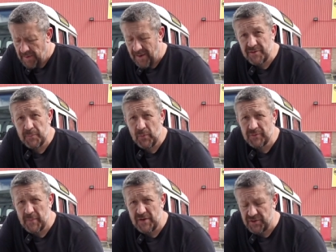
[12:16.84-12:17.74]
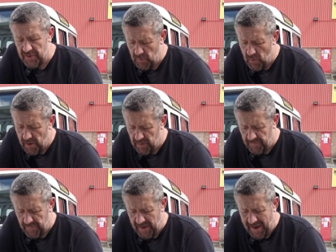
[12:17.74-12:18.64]
Now it's important to mention if you are going to
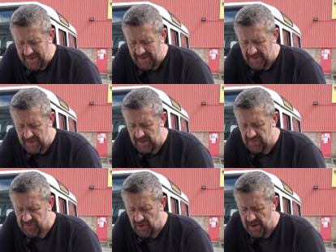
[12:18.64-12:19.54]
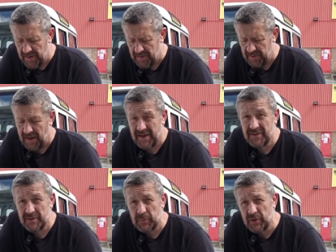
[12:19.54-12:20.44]
fit LED side
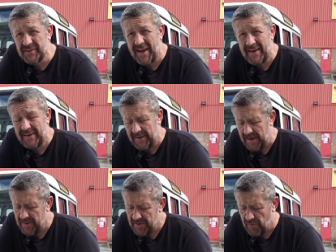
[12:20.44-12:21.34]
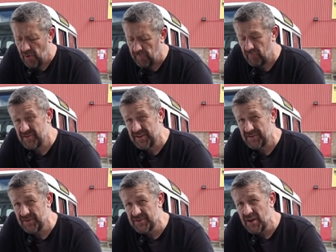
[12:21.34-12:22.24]
indicators, because they're LED and they don't offer
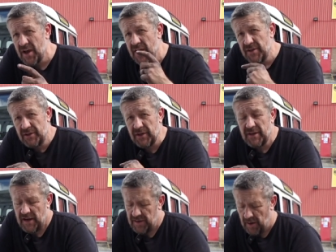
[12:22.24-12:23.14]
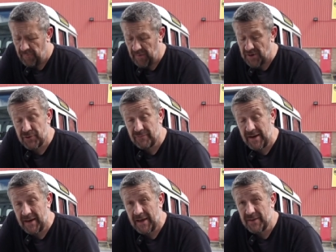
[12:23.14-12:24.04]
resistance, you're going to need a flasher
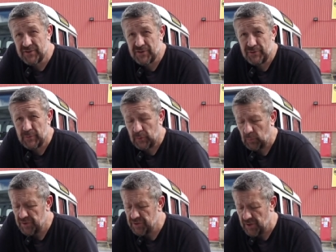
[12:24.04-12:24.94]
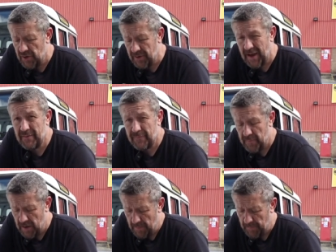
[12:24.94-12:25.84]
relay that's suitable, which you can
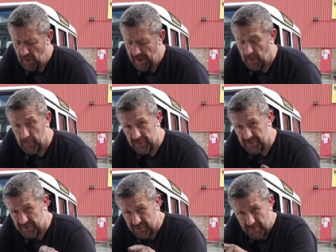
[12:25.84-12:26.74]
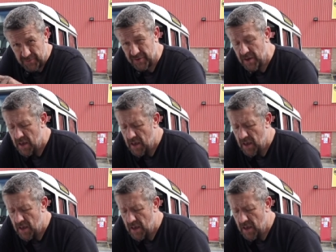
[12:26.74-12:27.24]
uh, buy and I'll put the description